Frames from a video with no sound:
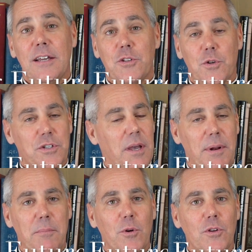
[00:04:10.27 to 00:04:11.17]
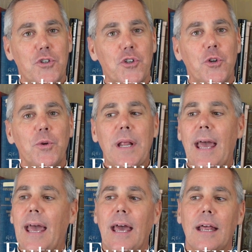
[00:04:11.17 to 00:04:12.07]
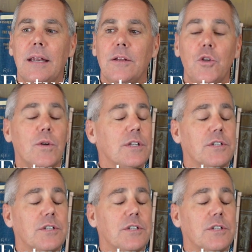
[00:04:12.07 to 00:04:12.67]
So it's coming up real soon. And you can